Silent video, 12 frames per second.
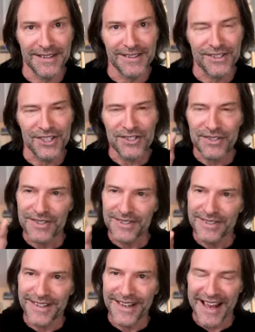just
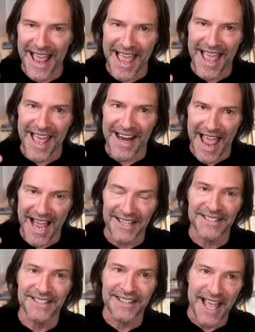and
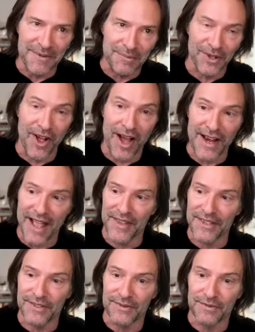acting and plot, and
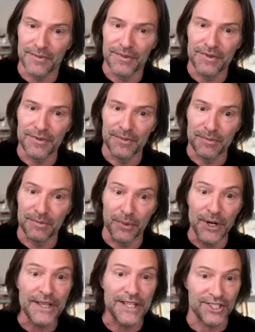then
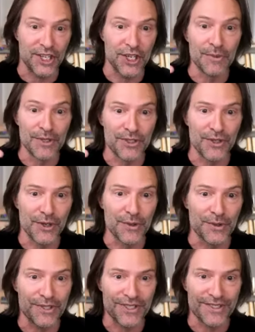bring these human
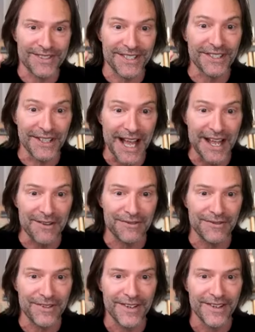truths to
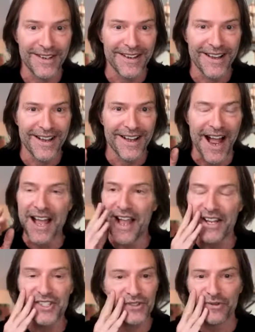life,
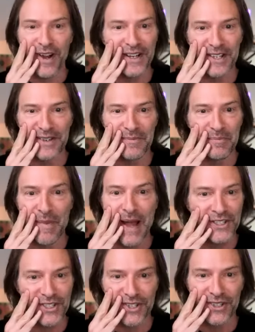I just find it
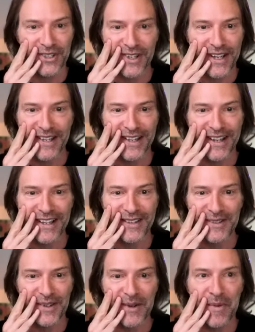magical.
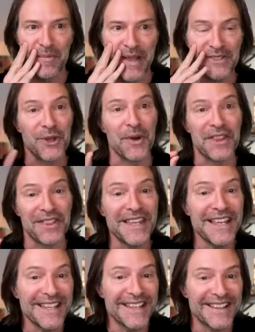I am amazed. So I
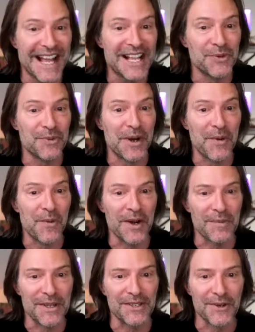think that's what I want to
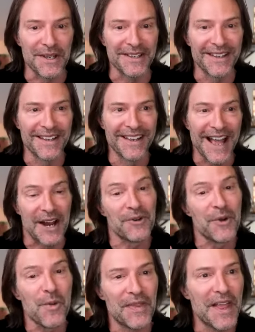be doing. I don't
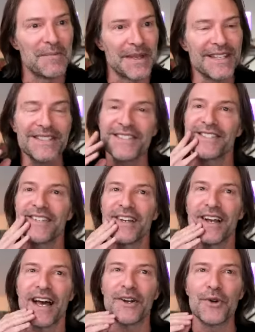know what that means.
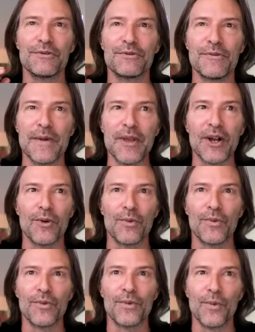I don't know if maybe
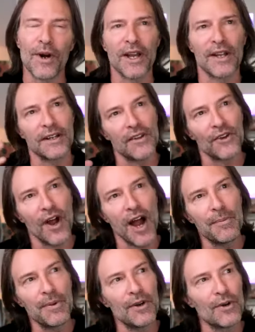I'll work on another
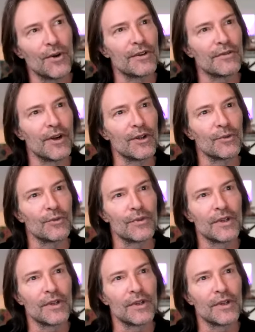opera, or if I'll